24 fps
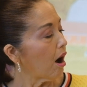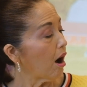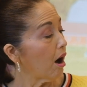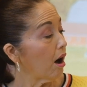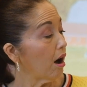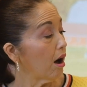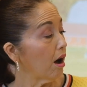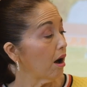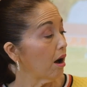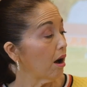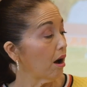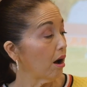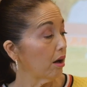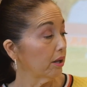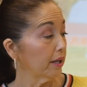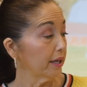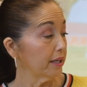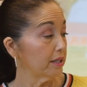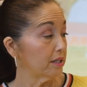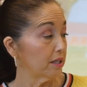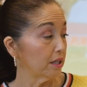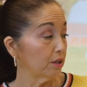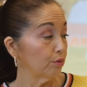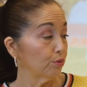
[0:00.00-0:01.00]
Uh, all
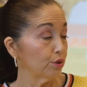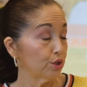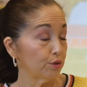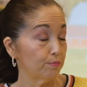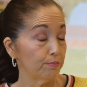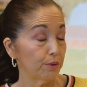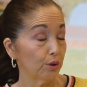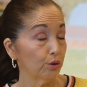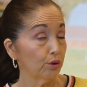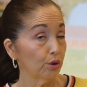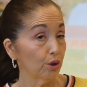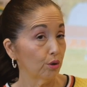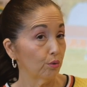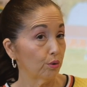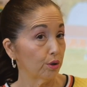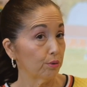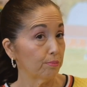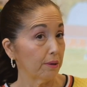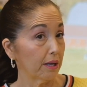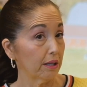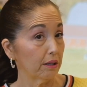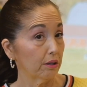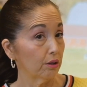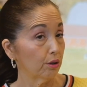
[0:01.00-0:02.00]
I did was milk her
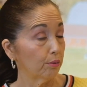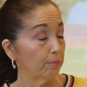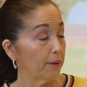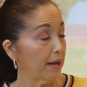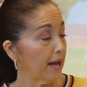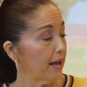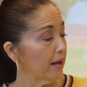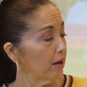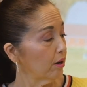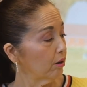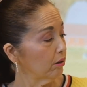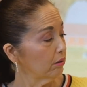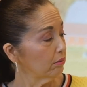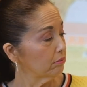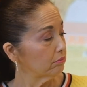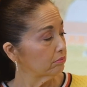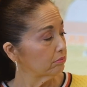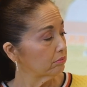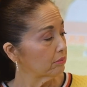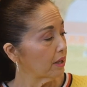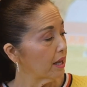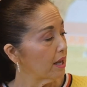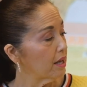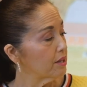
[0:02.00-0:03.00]
with my little pail,"
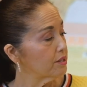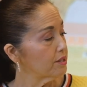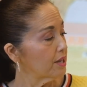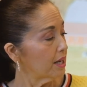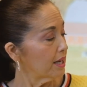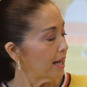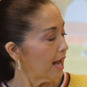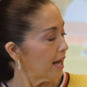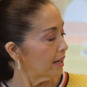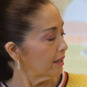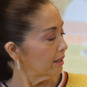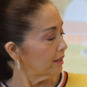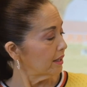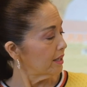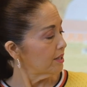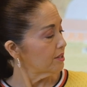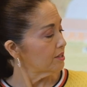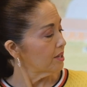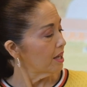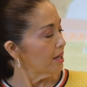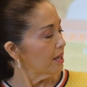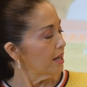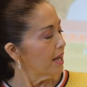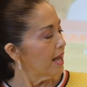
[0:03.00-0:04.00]
said
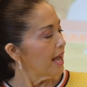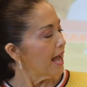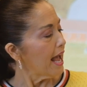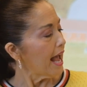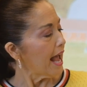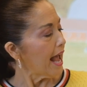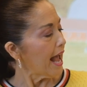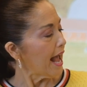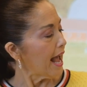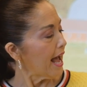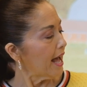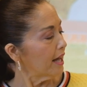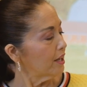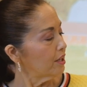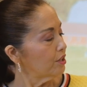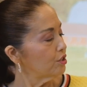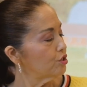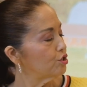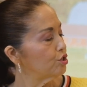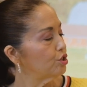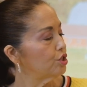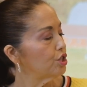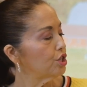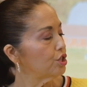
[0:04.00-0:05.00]
Annalisa.
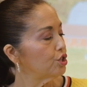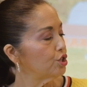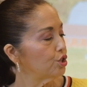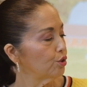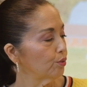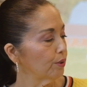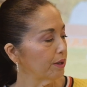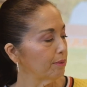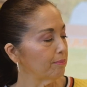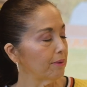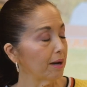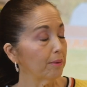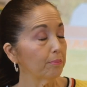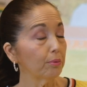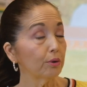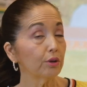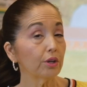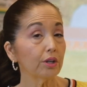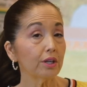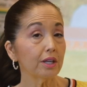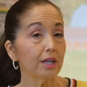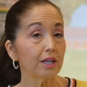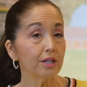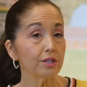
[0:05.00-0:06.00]
"And did you remember
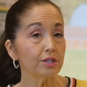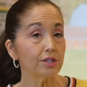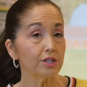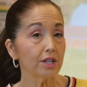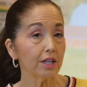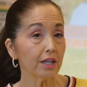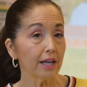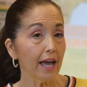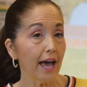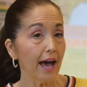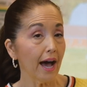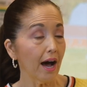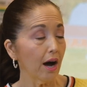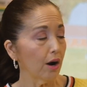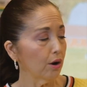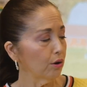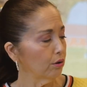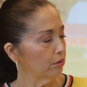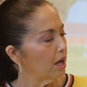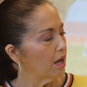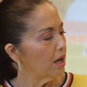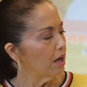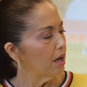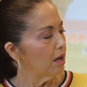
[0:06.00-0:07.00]
to kiss the cow?"
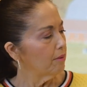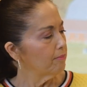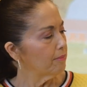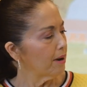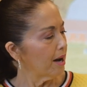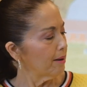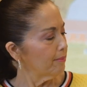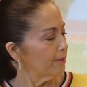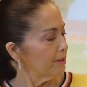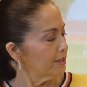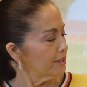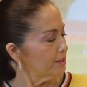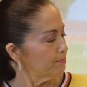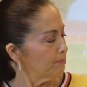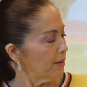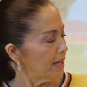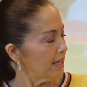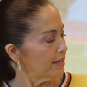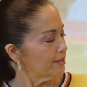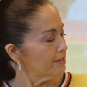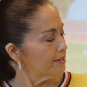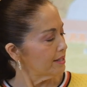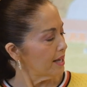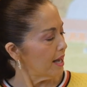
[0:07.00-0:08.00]
Mama
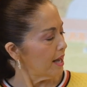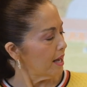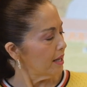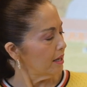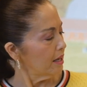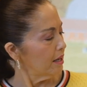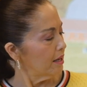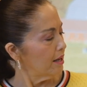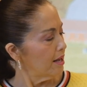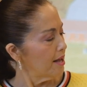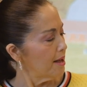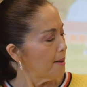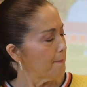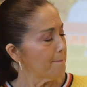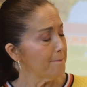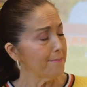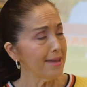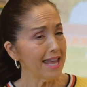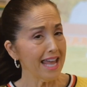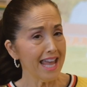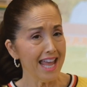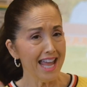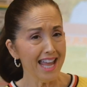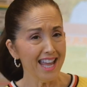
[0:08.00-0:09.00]
May said.
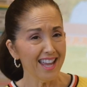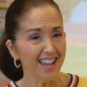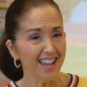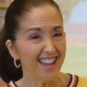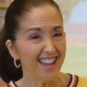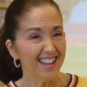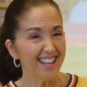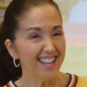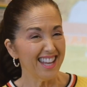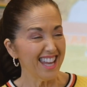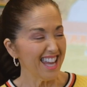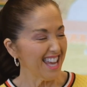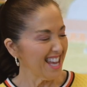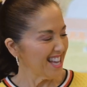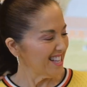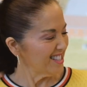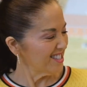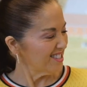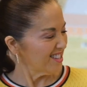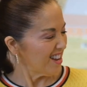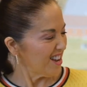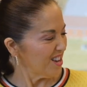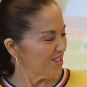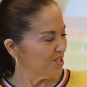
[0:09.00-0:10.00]
"Me?
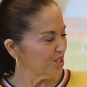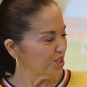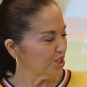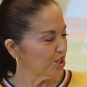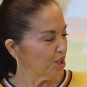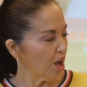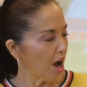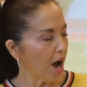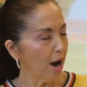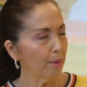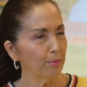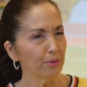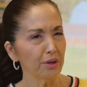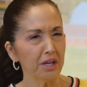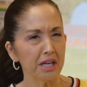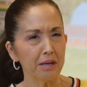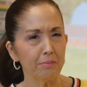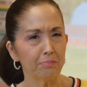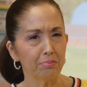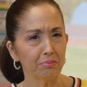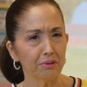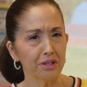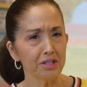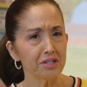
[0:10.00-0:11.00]
Kiss a
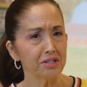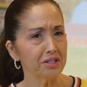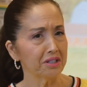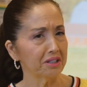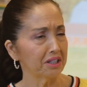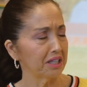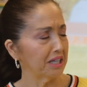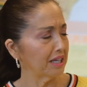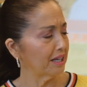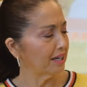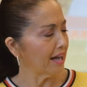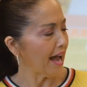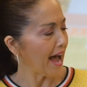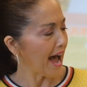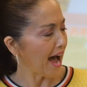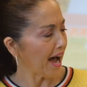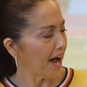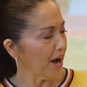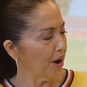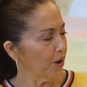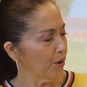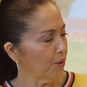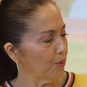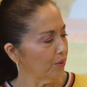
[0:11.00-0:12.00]
slobbery, bristly
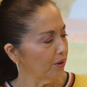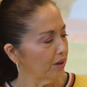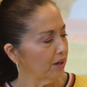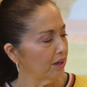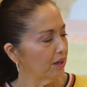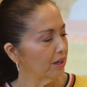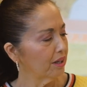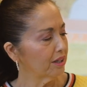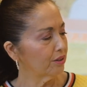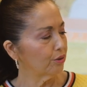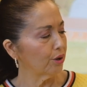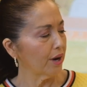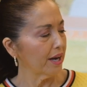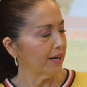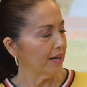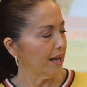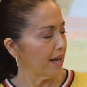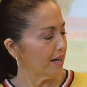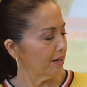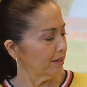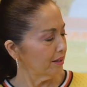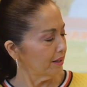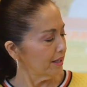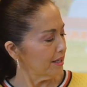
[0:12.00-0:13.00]
cow?" cried
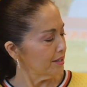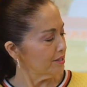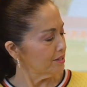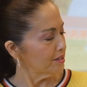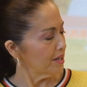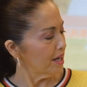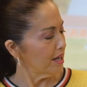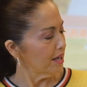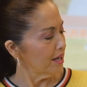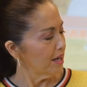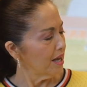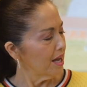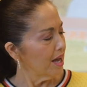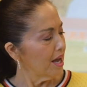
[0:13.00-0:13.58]
Annalisa.